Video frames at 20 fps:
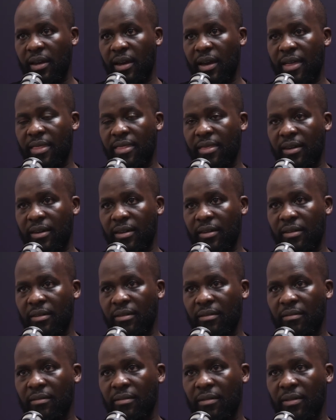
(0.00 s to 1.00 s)
And
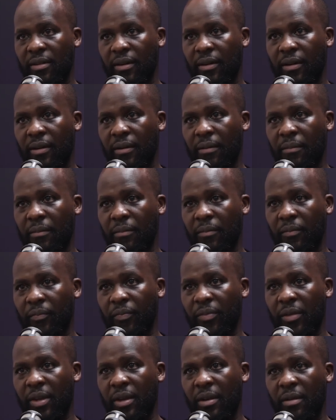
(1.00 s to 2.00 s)
then
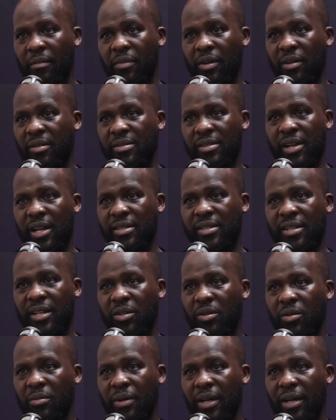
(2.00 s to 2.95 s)
because I'll tell you,